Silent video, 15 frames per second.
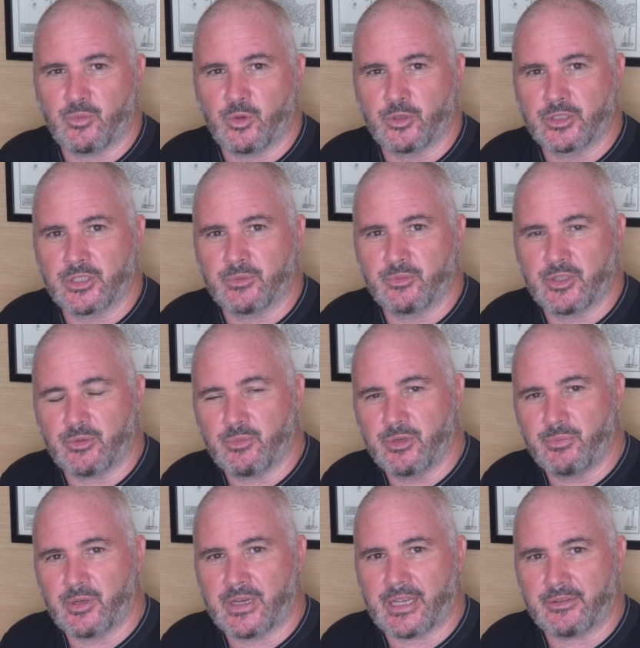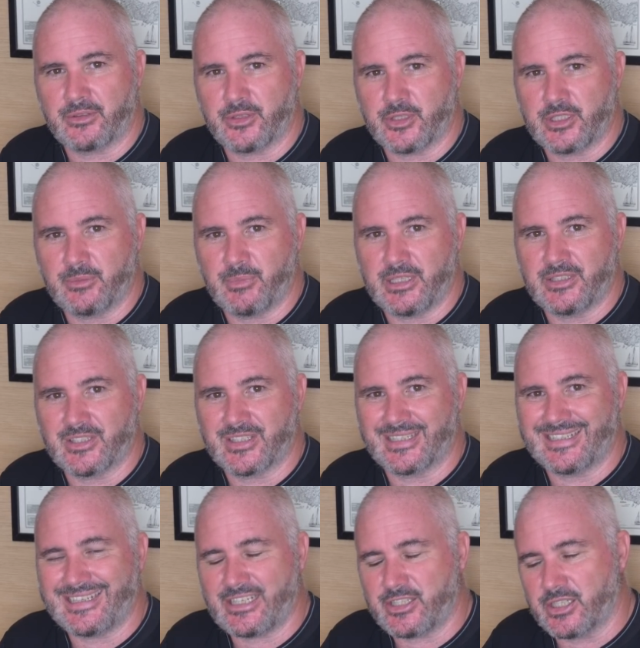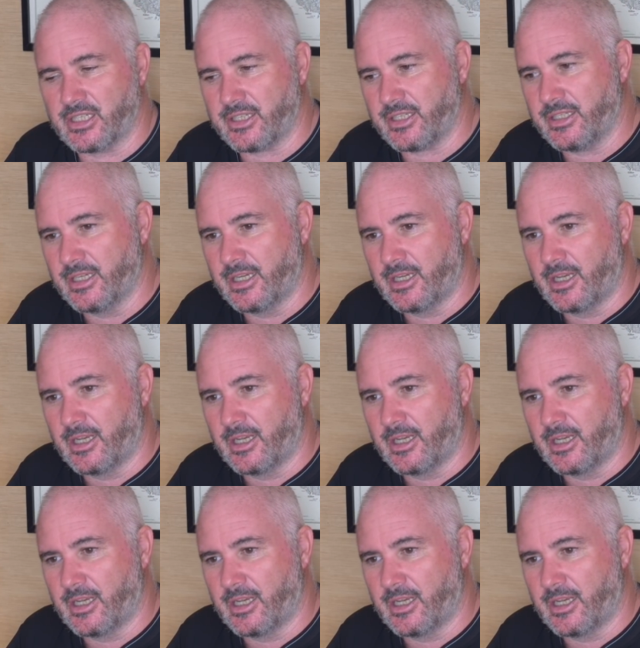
of water that we'd put out 30 meters initially.